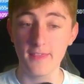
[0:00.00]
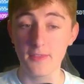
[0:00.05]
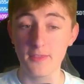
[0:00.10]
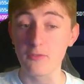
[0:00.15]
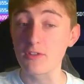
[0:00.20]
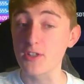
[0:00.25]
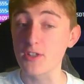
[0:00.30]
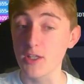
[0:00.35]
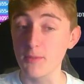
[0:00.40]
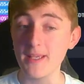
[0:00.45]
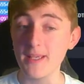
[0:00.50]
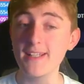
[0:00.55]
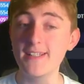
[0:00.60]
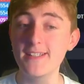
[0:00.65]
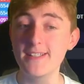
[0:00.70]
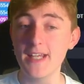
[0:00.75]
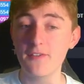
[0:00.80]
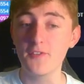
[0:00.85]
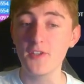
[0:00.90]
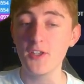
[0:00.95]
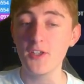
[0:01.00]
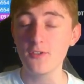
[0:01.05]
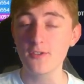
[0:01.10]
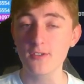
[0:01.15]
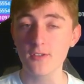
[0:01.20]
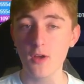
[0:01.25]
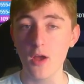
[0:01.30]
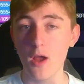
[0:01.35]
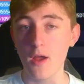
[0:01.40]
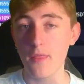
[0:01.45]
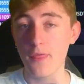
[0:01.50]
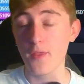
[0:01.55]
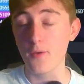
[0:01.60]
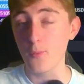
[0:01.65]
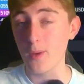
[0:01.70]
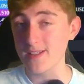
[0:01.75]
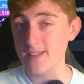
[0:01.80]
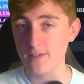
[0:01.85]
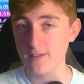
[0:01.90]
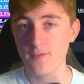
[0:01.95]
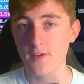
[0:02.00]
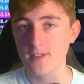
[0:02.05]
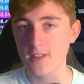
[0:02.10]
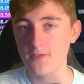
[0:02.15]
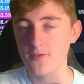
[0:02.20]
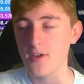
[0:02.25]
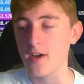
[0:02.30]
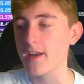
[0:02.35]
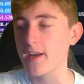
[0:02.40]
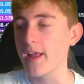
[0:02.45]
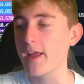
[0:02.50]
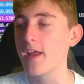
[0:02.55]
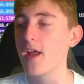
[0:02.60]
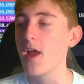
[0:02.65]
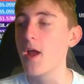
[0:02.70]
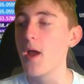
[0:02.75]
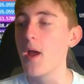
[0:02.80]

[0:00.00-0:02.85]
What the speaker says: there's going to be ETF news Wednesday, Thursday, Friday.